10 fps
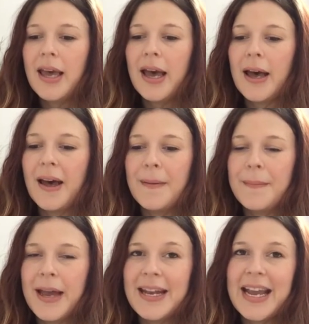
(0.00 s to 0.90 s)

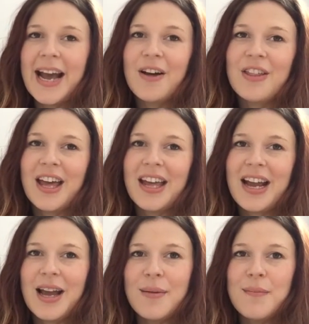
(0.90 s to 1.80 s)
And now that
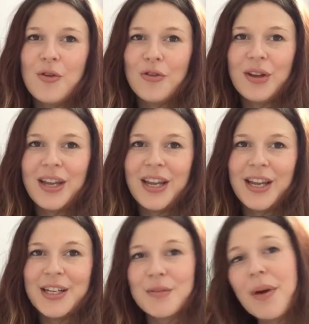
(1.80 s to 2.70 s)
I'm moving
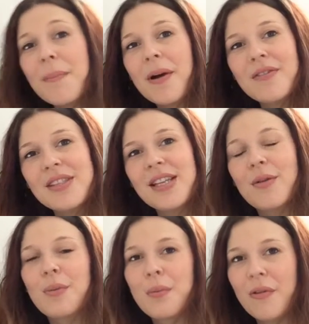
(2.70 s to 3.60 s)
into prep, obviously
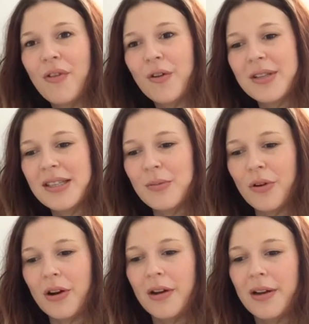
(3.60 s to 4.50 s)
the focus is more
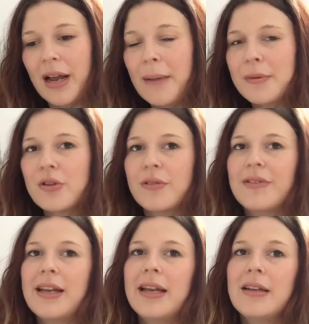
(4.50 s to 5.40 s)
on
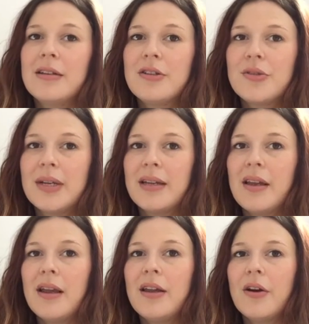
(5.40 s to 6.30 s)
hypertrophy and doing,
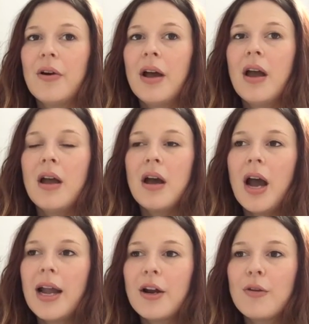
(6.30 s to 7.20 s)
you know,
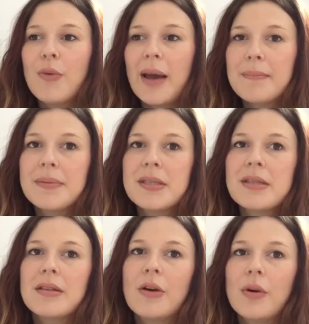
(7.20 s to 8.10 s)
higher reps,
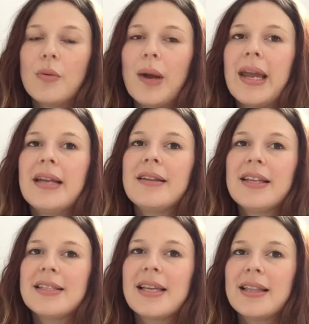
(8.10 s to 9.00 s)
lower weight,
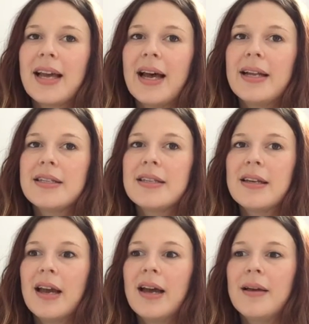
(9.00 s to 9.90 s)
things like that,
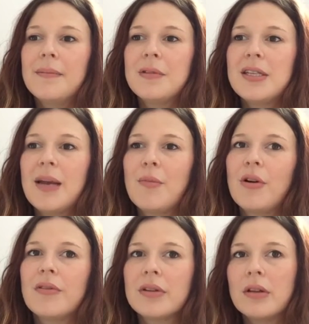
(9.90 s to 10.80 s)
to get more
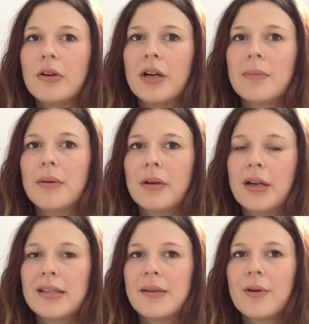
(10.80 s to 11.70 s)
of a caloric burn
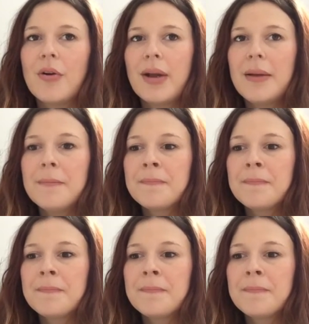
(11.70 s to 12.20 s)
as I'm going.